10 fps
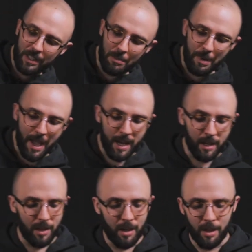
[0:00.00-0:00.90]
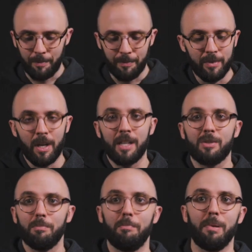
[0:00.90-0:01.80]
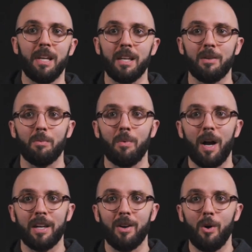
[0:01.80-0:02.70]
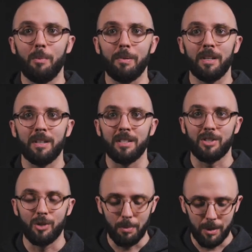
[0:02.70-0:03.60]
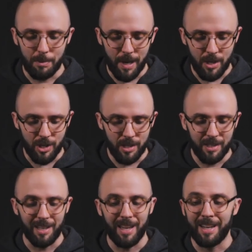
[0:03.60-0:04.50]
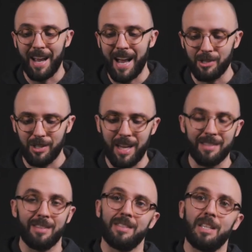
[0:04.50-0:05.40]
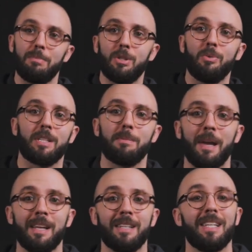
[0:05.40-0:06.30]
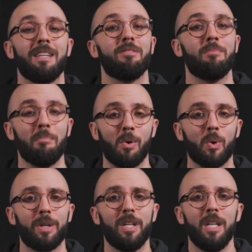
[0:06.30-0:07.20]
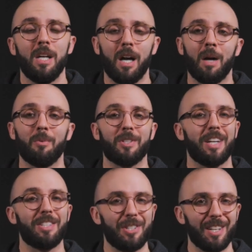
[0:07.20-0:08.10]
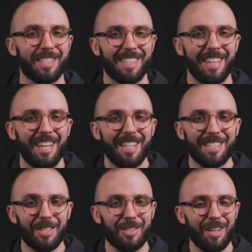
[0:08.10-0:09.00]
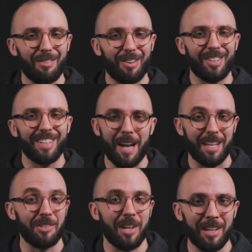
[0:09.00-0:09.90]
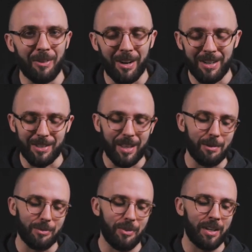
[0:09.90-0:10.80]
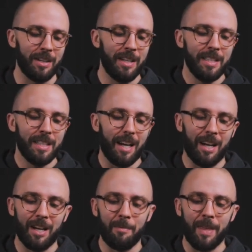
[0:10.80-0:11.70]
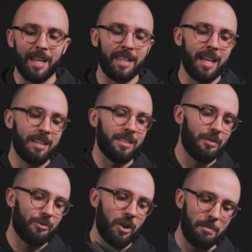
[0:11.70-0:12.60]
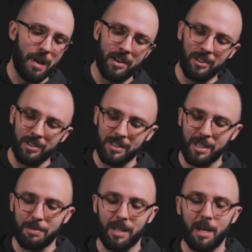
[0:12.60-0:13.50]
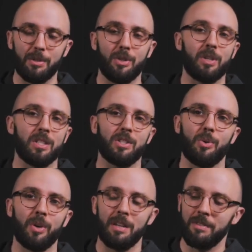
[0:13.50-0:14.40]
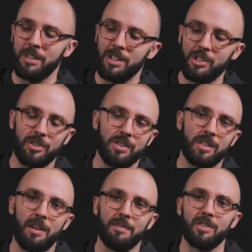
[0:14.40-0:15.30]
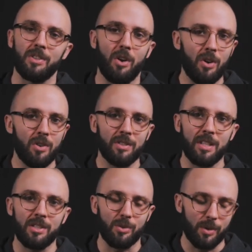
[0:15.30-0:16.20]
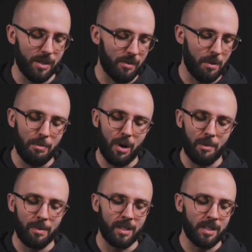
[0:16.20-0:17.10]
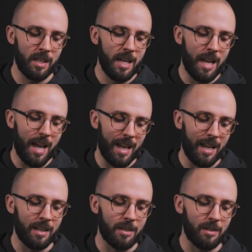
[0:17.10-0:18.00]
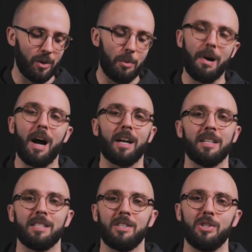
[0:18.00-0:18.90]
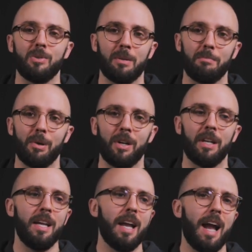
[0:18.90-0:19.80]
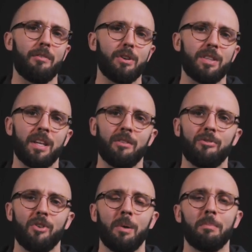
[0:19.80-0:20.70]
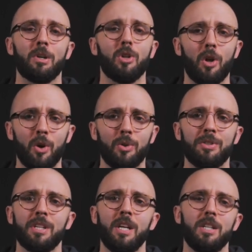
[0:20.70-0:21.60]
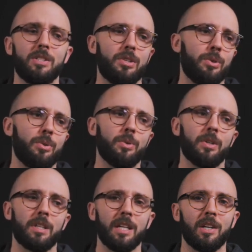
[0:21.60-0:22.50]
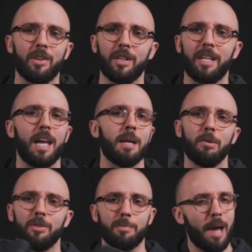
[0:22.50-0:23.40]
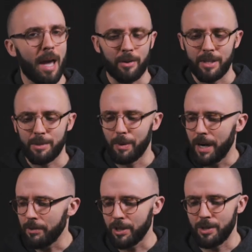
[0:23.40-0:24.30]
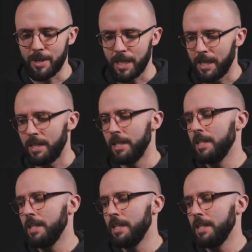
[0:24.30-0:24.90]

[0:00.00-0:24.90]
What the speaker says: of the bag, nice, big, wide open. It's super spacious, and it actually has a zip to expand it even more, which I just discovered back in January, so that was fun. And then the front panel zips up so you can store even additional stuff. There's all these sorts of compartments and little pockets that you can put everything from clothes to gear to cables, batteries, whatever you need.